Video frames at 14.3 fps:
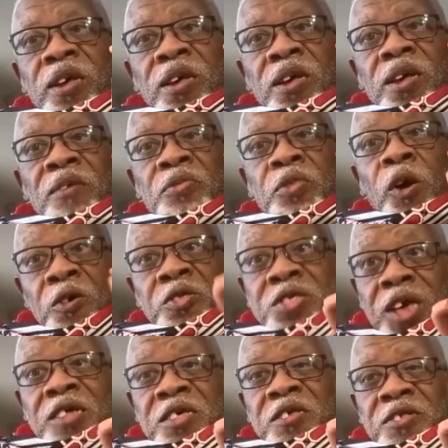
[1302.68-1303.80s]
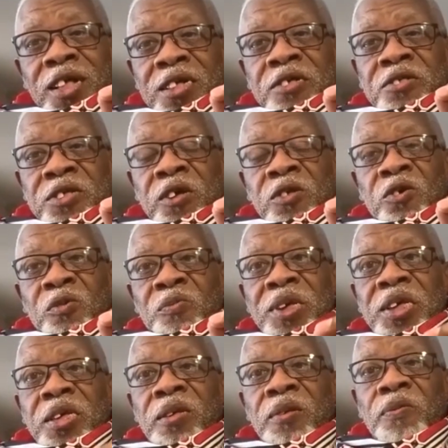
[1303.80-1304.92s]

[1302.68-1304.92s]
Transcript: if those judges are listening to me,